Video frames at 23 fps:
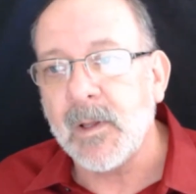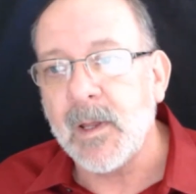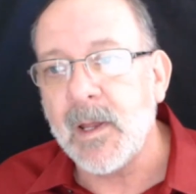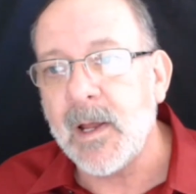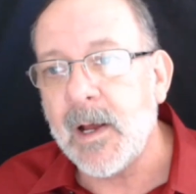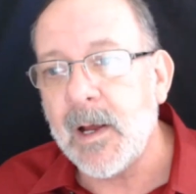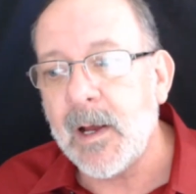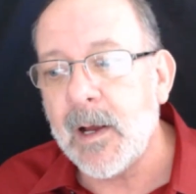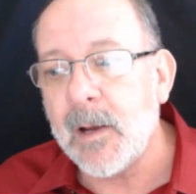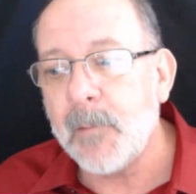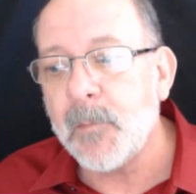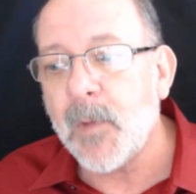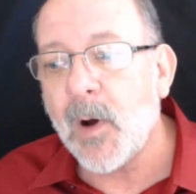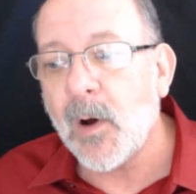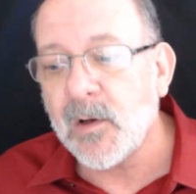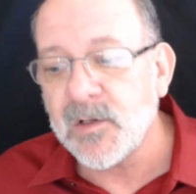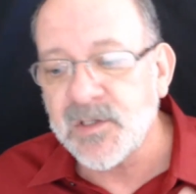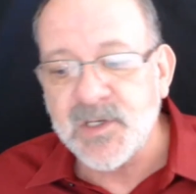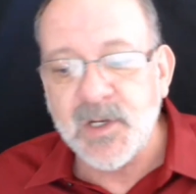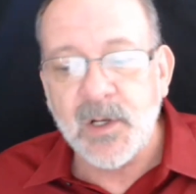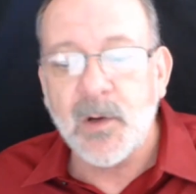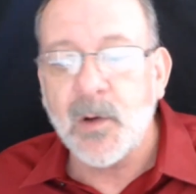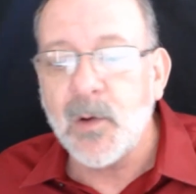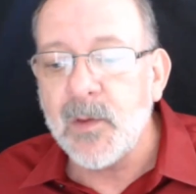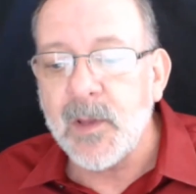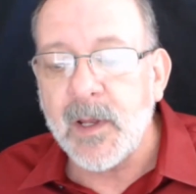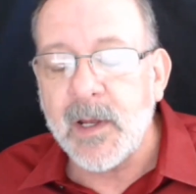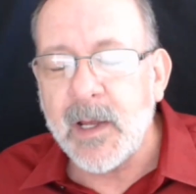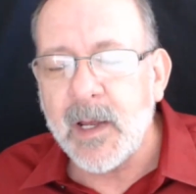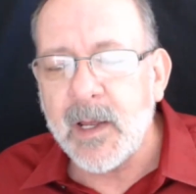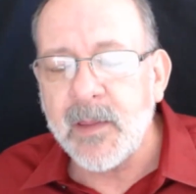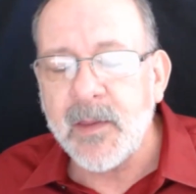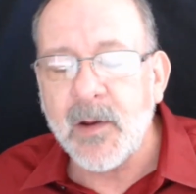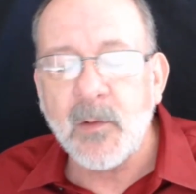
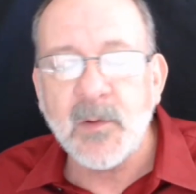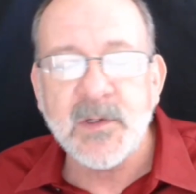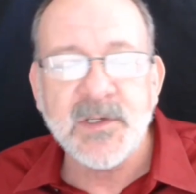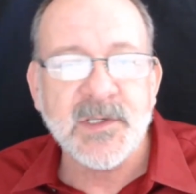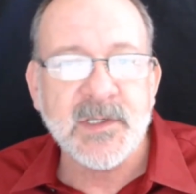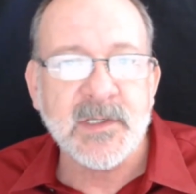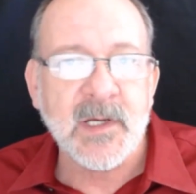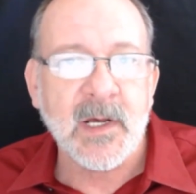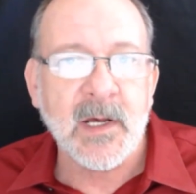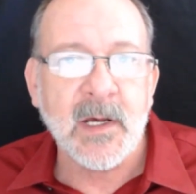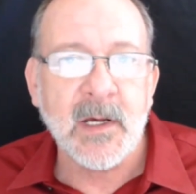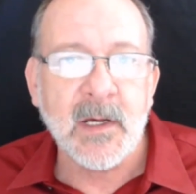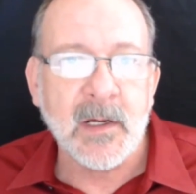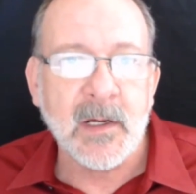There was